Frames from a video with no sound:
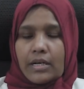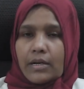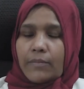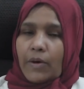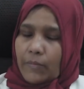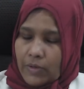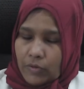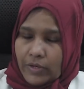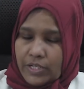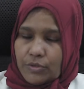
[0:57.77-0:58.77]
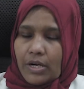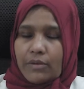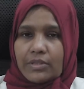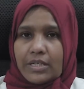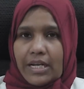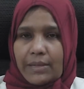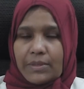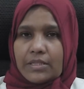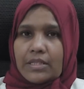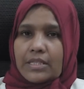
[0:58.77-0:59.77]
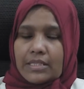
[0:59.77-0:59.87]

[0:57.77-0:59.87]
According to our climate,